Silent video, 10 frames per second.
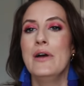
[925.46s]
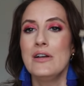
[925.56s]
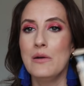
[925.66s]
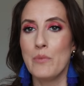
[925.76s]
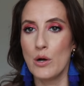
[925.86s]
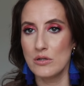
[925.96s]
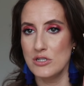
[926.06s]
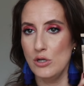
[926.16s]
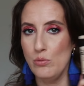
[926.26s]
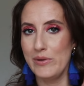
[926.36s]
not going to mark the
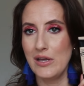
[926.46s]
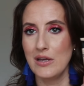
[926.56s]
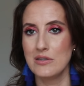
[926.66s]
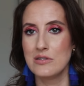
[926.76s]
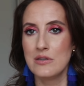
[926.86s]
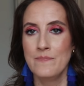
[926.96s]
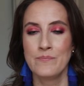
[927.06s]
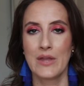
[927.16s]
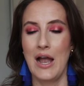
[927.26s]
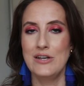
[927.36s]
tube because
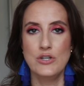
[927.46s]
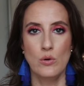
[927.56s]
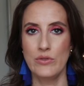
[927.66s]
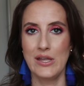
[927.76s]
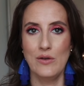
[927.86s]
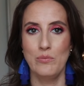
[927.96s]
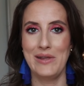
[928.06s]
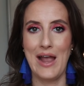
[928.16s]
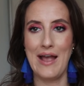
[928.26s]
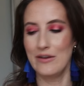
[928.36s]
I don't think it would
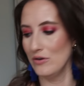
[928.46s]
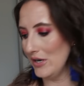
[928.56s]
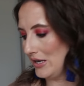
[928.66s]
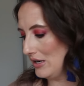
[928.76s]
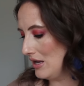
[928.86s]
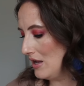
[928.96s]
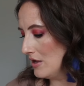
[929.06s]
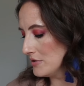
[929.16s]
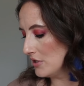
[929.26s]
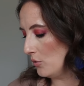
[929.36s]
be accurate.
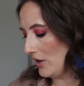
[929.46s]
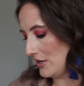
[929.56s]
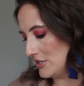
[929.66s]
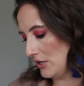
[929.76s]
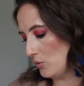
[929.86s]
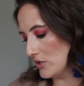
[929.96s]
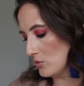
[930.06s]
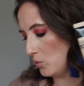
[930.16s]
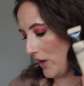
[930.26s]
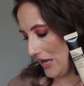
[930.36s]
So what I did
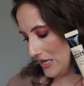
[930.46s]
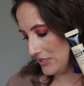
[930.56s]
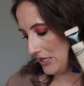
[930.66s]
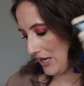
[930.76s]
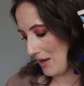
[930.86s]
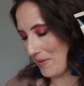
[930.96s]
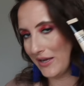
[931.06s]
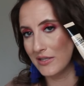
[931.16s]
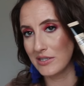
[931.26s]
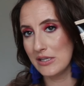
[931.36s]
was weigh it, and my
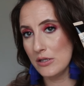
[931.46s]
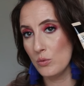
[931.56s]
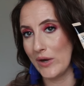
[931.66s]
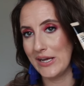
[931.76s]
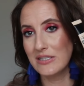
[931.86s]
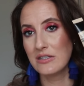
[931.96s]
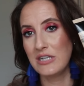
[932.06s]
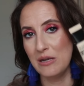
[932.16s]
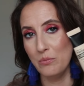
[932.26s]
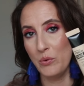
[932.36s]
concealer weighs
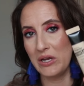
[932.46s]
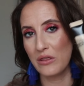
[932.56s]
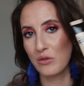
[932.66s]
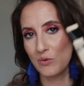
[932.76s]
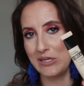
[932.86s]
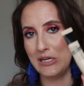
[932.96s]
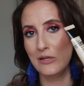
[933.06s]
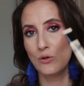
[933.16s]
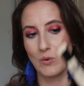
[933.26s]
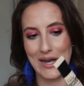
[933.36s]
ten point three
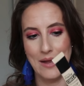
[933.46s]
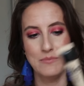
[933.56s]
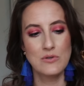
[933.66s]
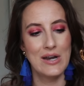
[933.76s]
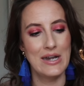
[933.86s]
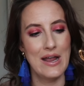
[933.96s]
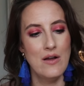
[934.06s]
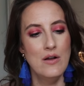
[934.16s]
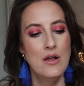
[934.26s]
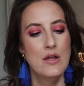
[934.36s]
grams right now.